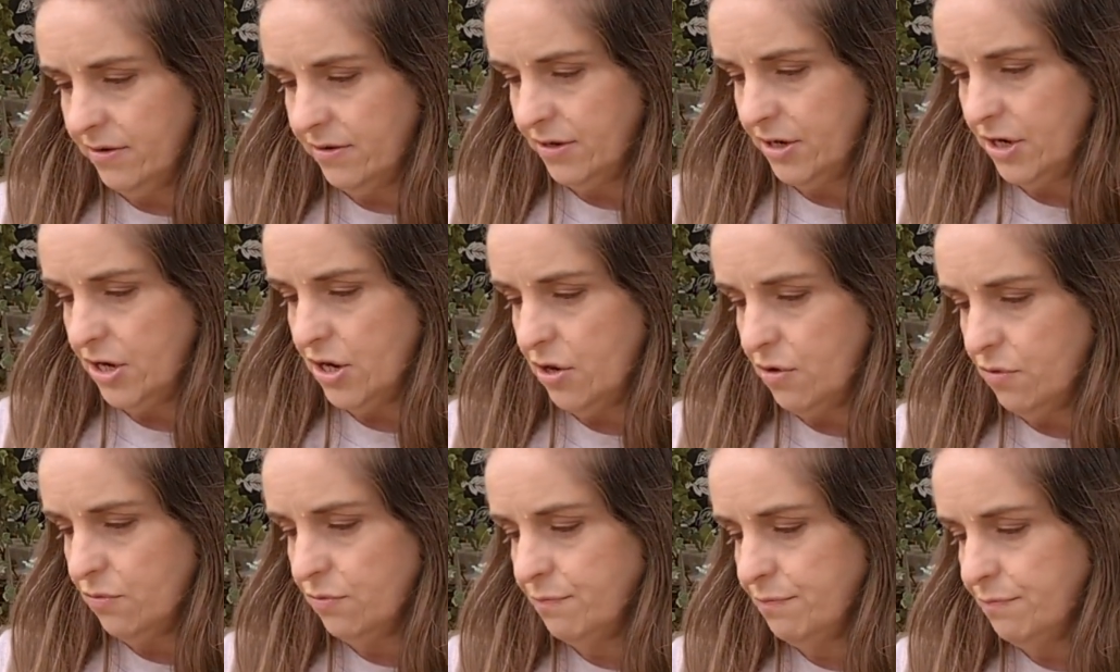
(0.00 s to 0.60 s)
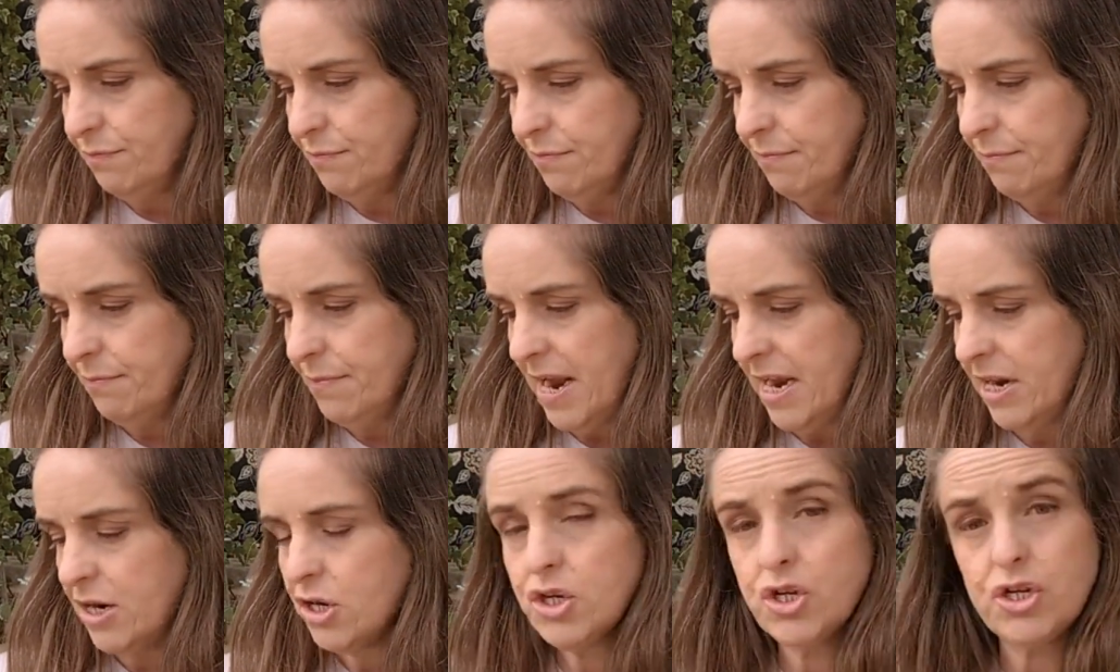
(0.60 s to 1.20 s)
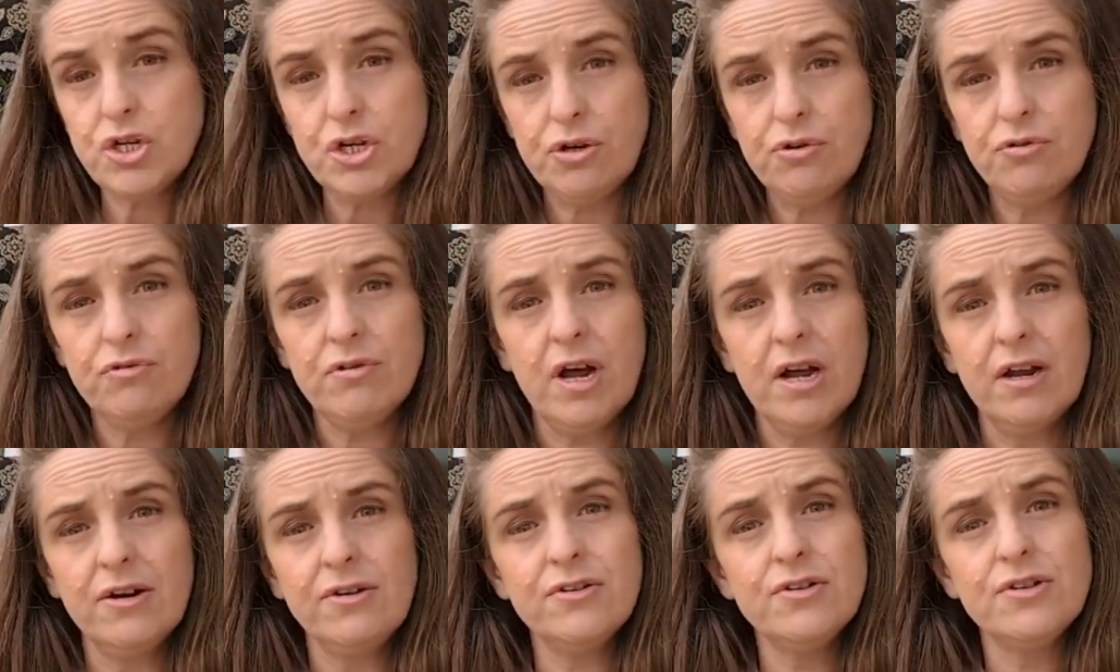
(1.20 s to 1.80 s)
you know, made a shoot
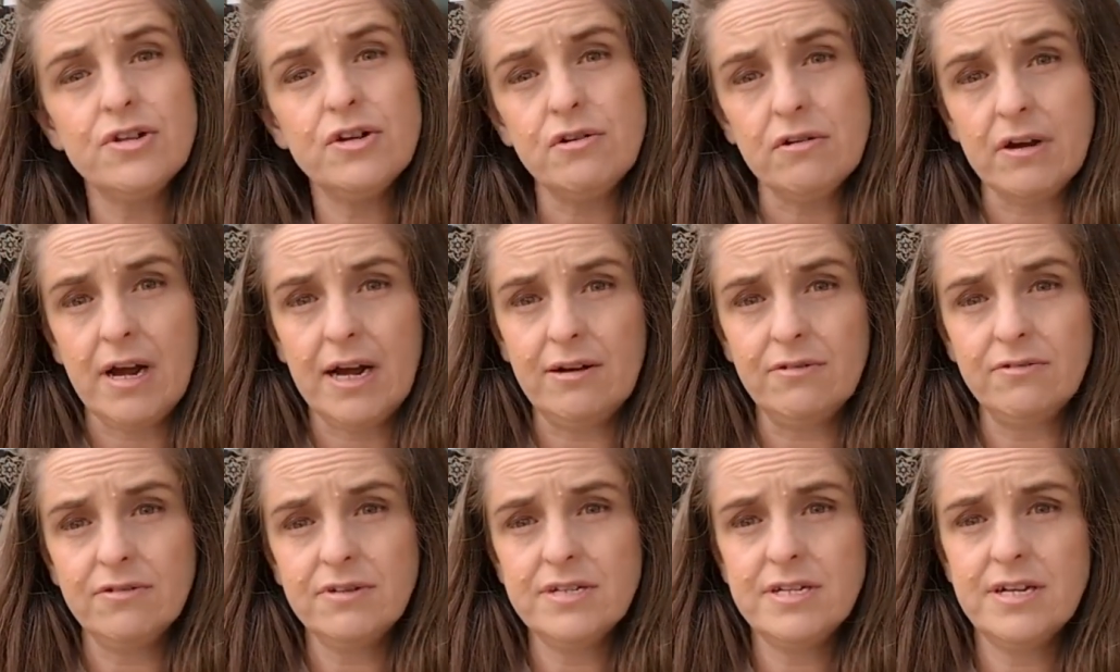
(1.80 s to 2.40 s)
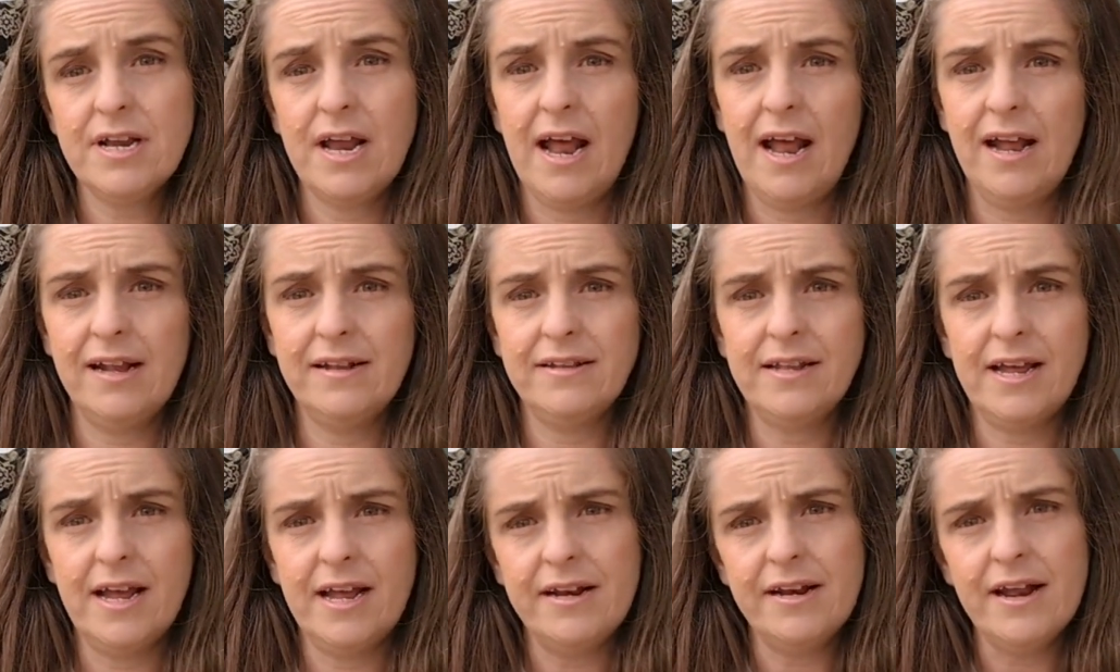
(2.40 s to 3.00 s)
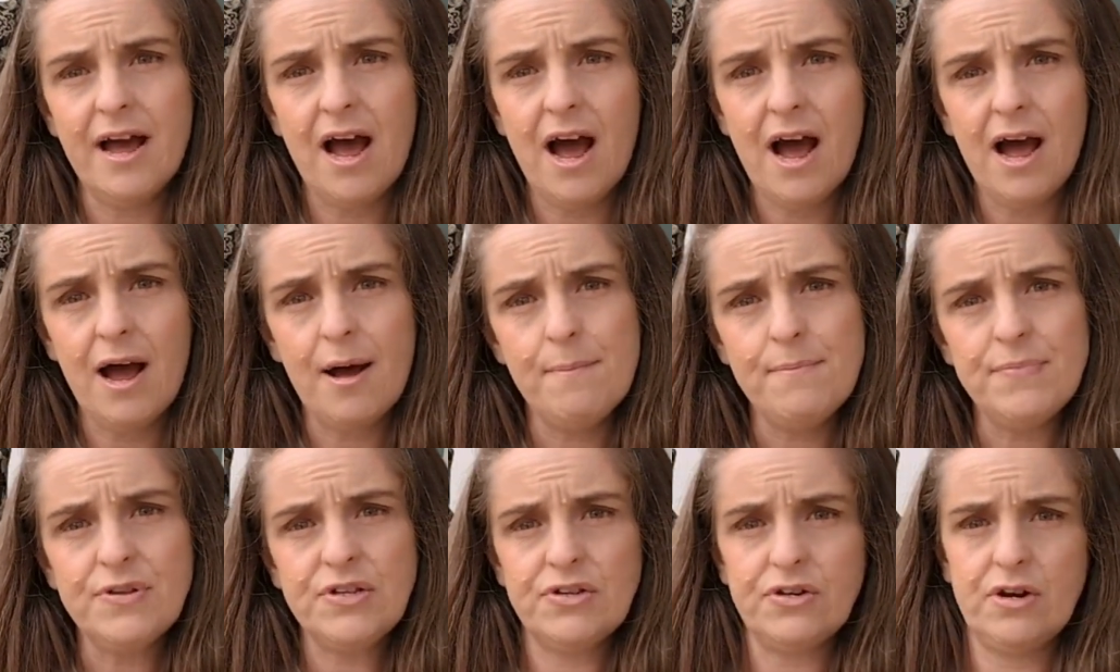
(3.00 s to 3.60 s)
under the ground, and then up
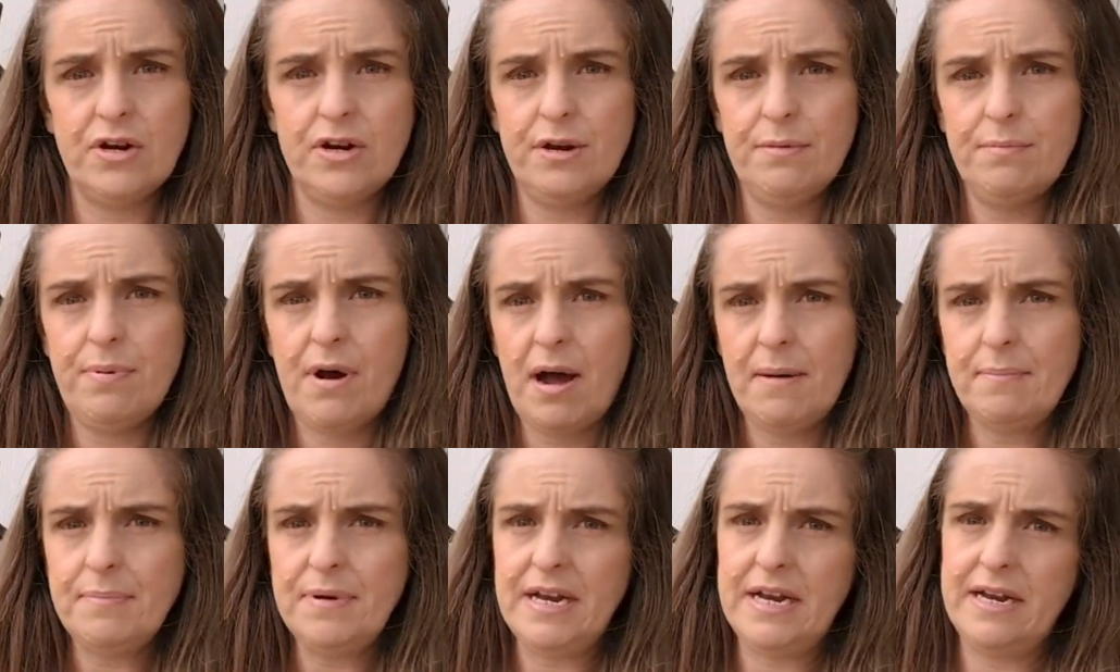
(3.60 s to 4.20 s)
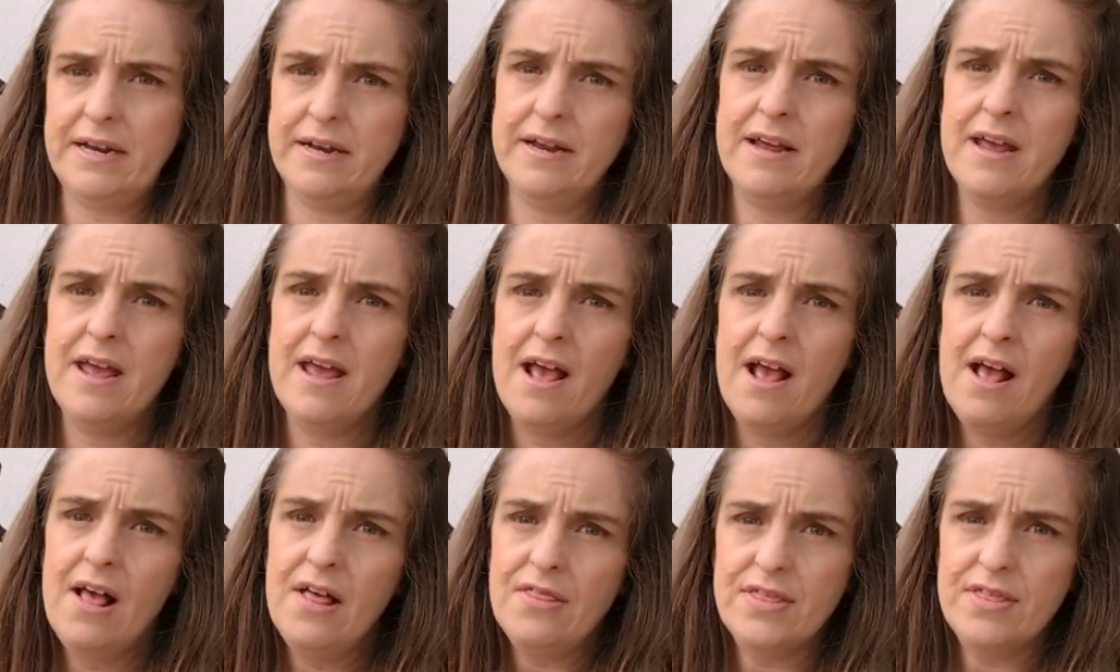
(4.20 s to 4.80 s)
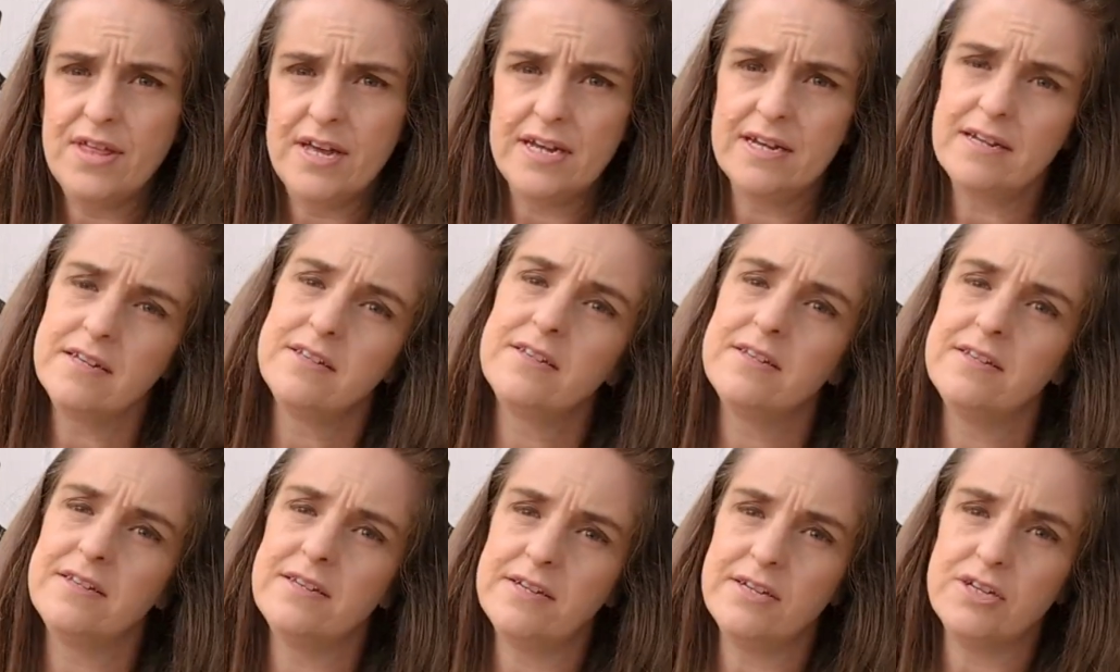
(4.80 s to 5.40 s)
started popping
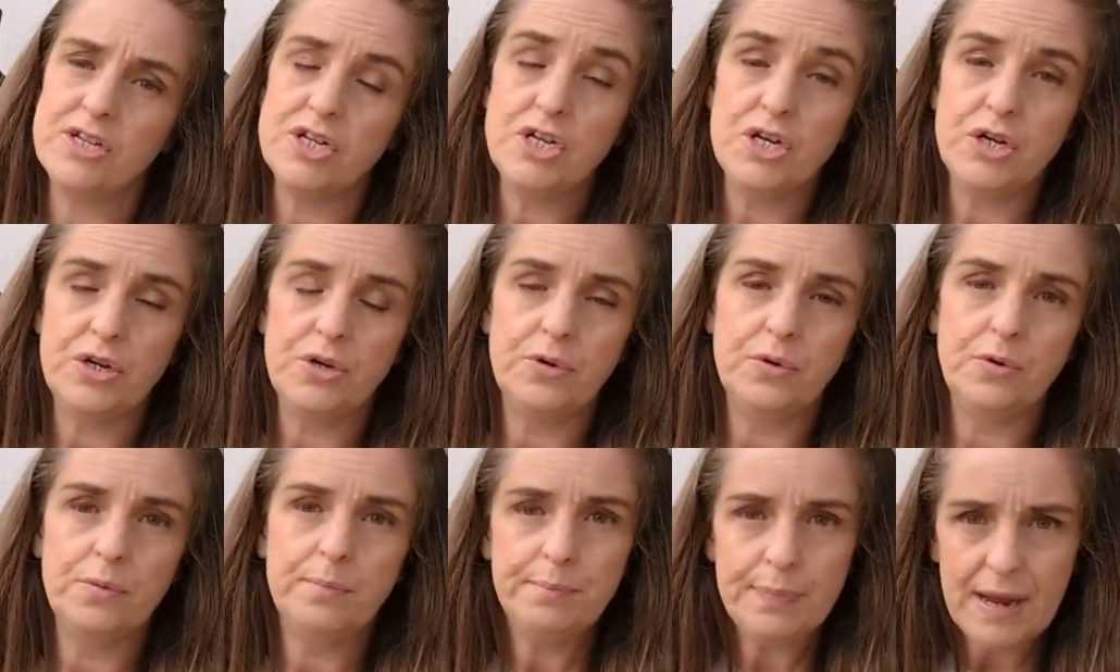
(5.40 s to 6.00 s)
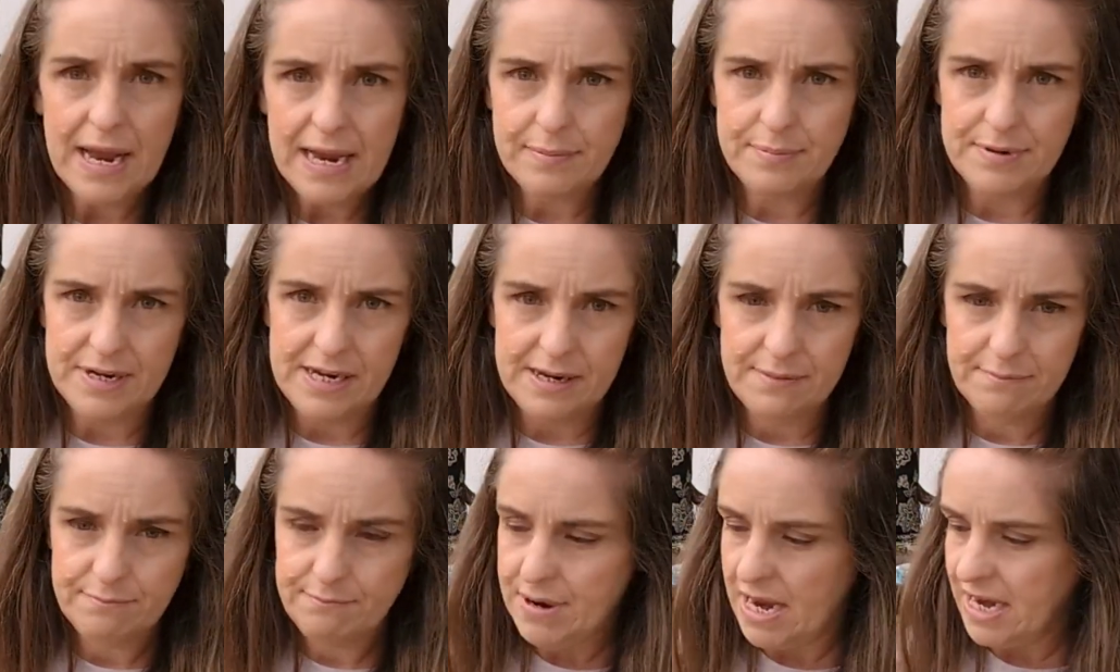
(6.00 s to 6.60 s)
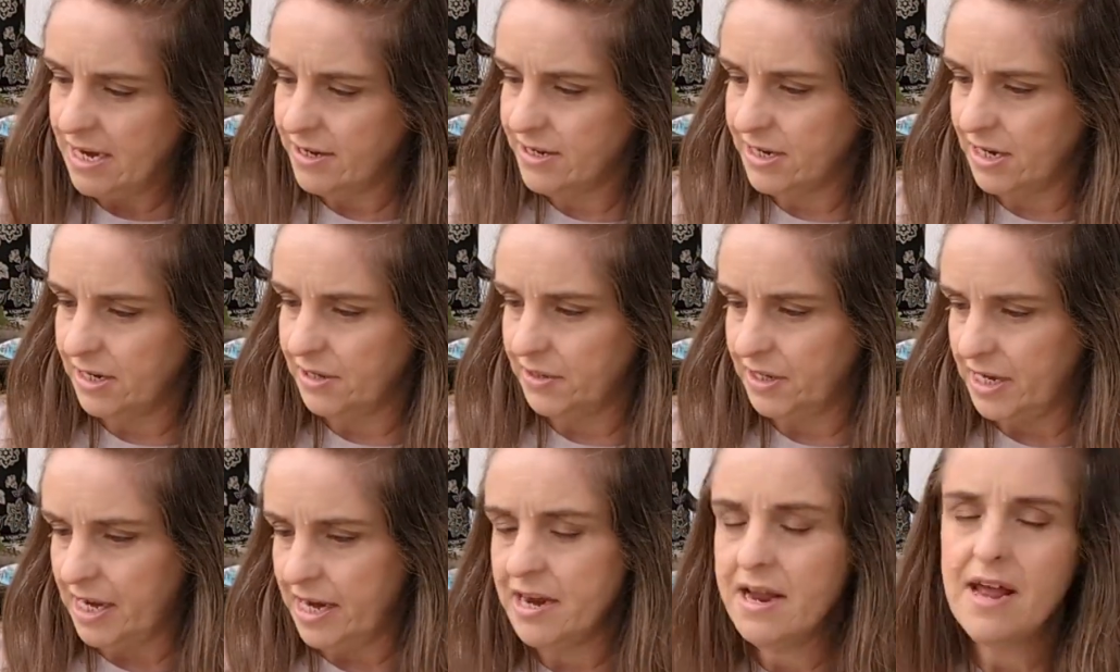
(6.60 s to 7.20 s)
this new baby,
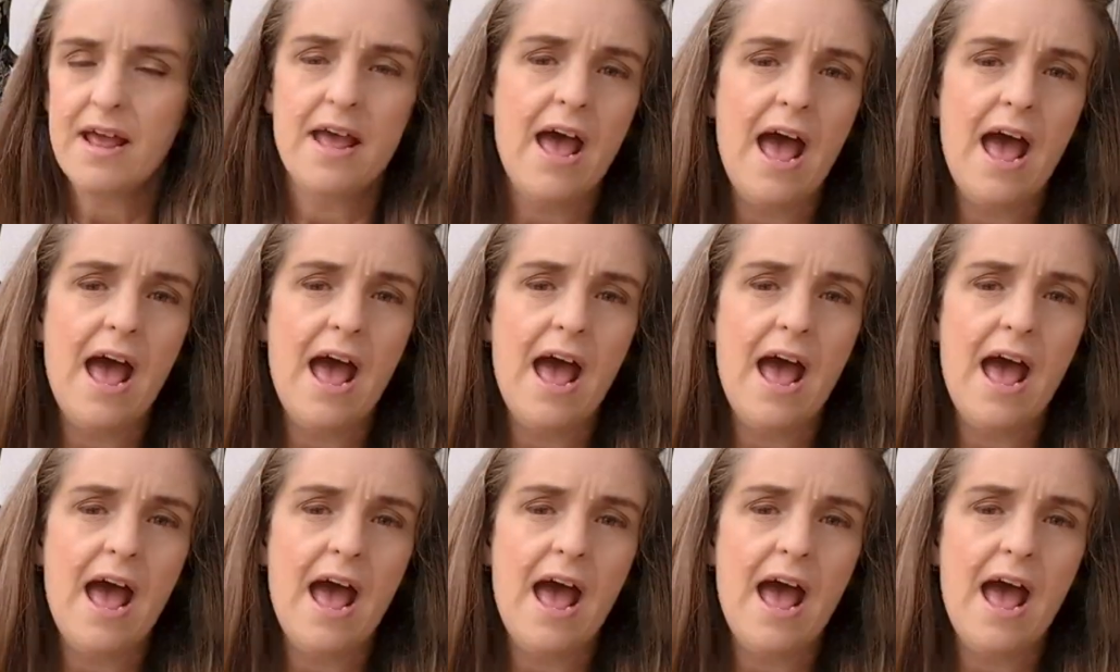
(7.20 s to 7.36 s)
basically.